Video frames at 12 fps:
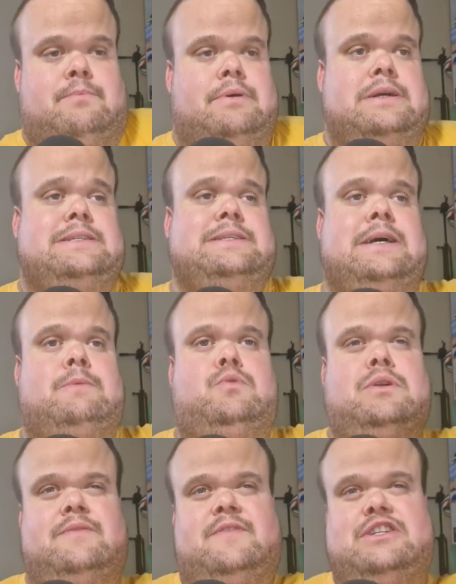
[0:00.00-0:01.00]
But um,
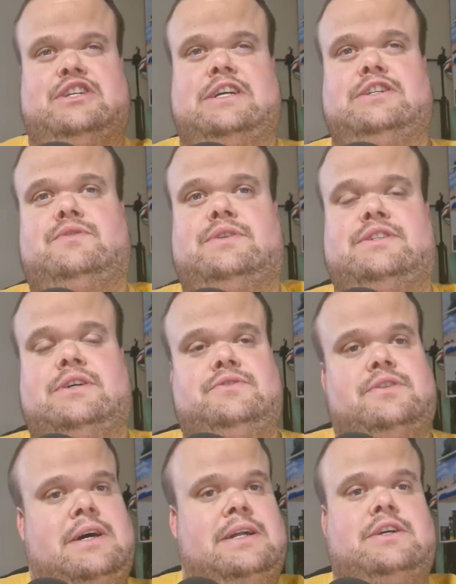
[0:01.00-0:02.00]
would it have changed the
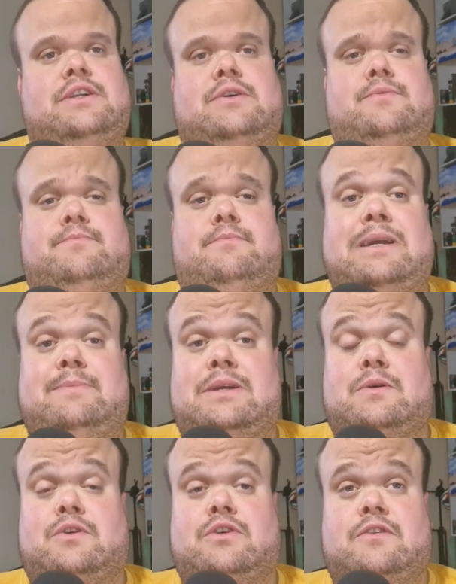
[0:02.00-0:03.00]
results? I don't know.
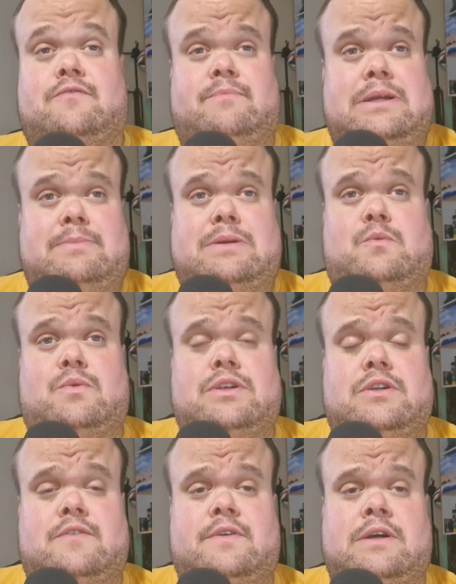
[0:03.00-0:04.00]
Maybe it could have, maybe it
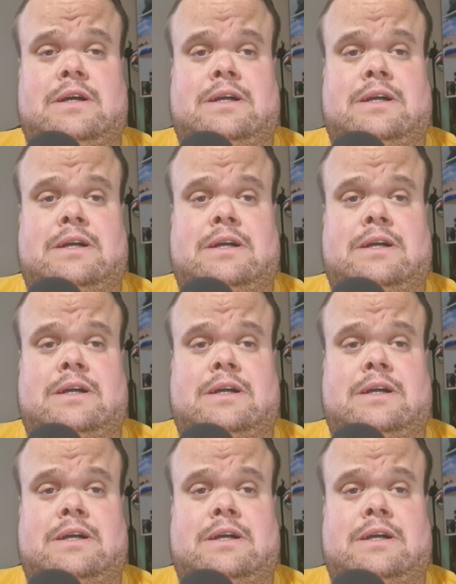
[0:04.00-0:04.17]
wouldn't have.